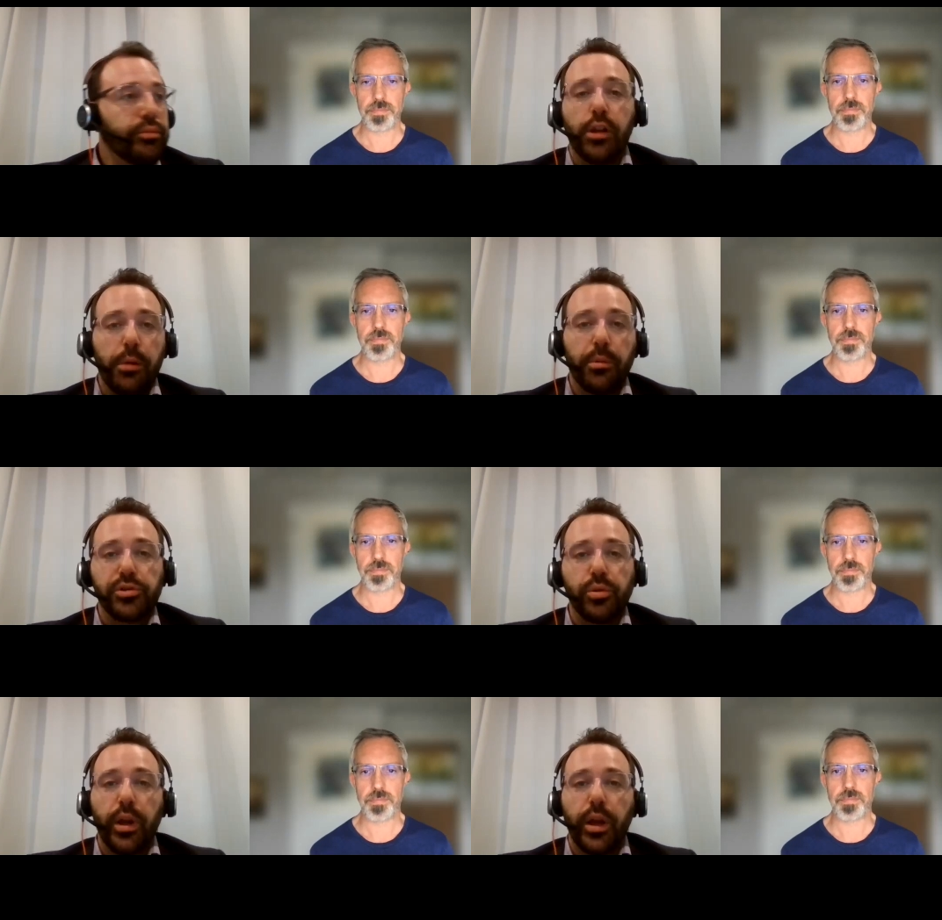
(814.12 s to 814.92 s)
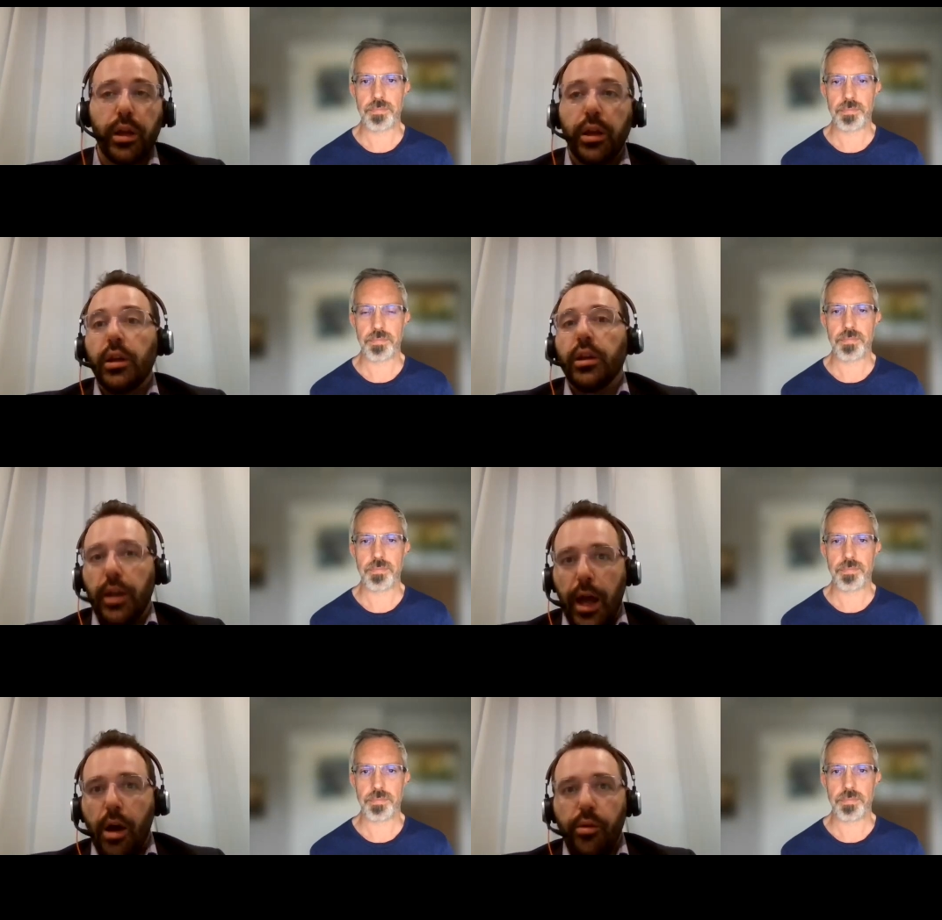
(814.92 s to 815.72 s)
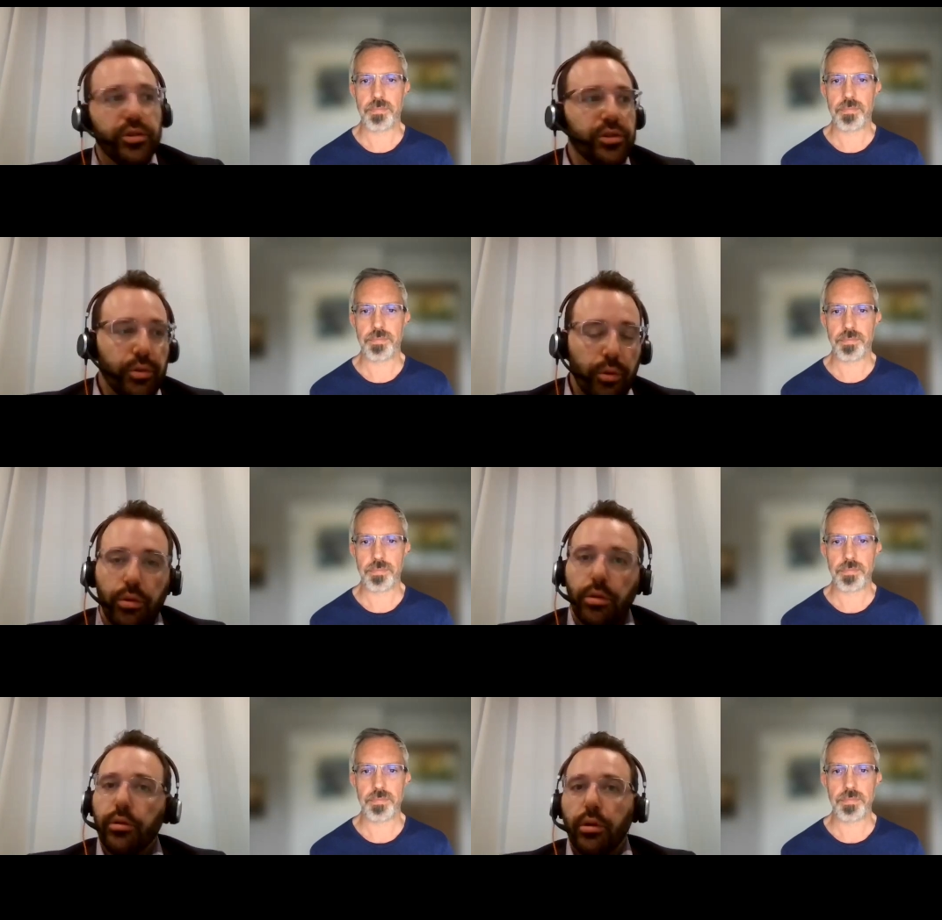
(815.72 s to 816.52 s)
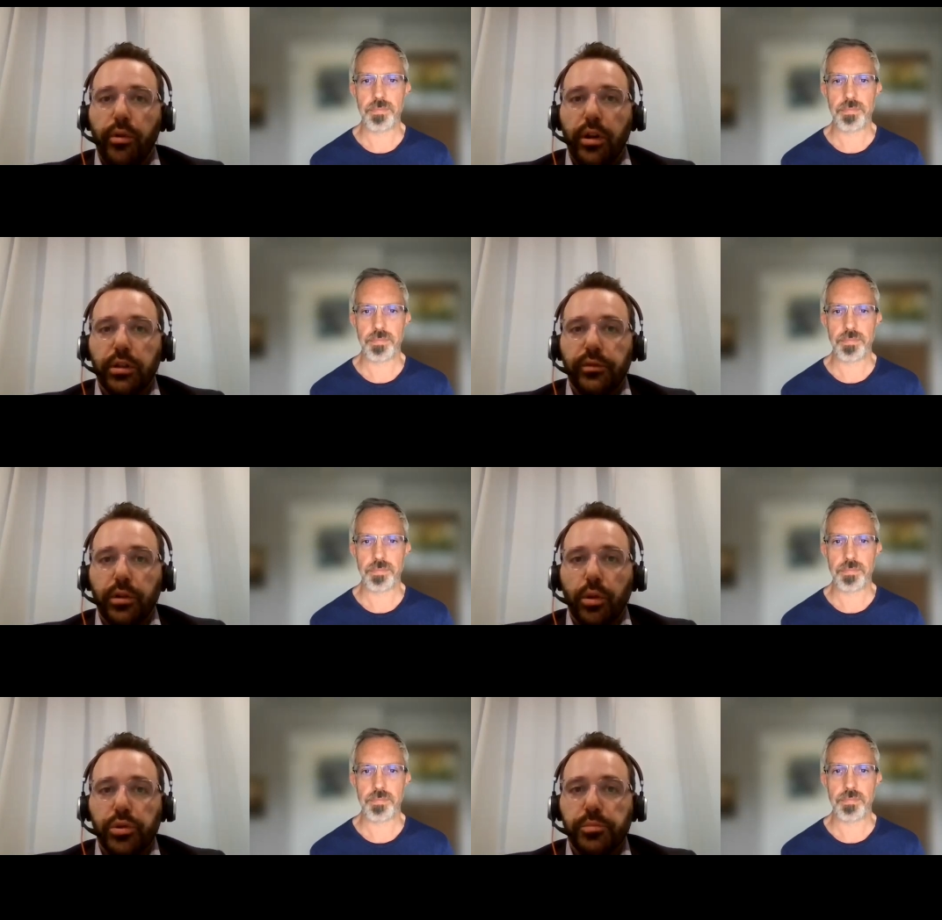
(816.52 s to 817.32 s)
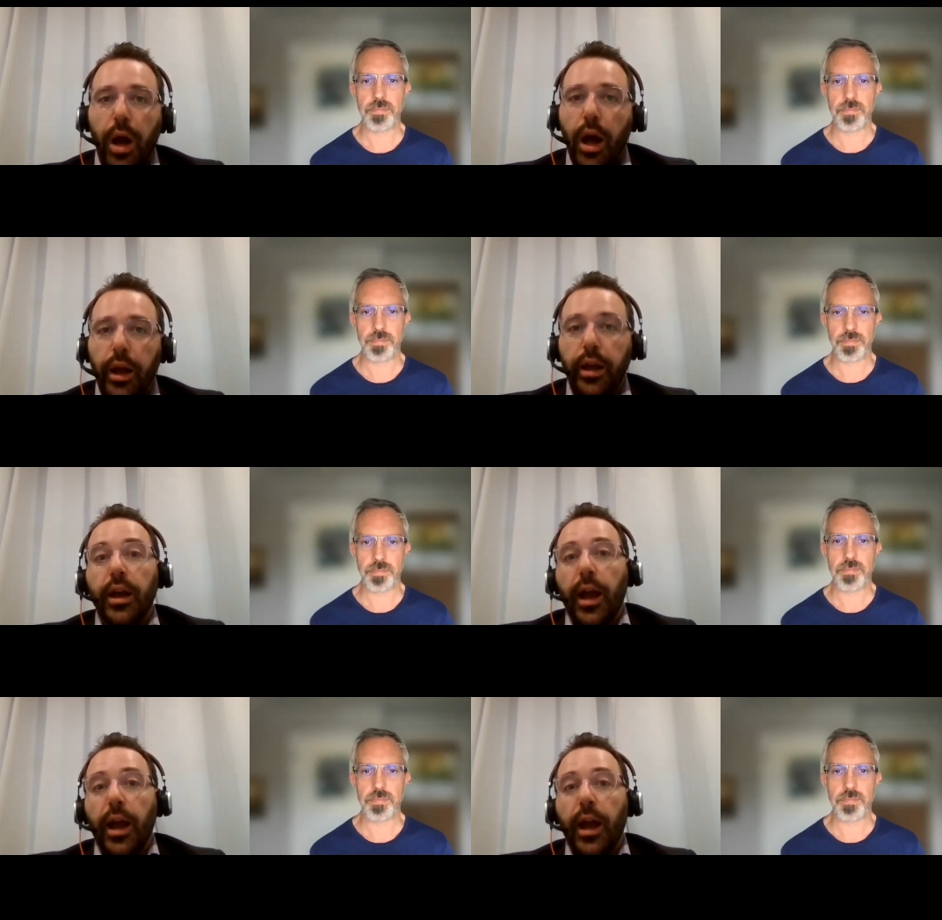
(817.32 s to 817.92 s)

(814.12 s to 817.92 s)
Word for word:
Speaker 1: kilometers away. Now there's a store you know, relatively close by.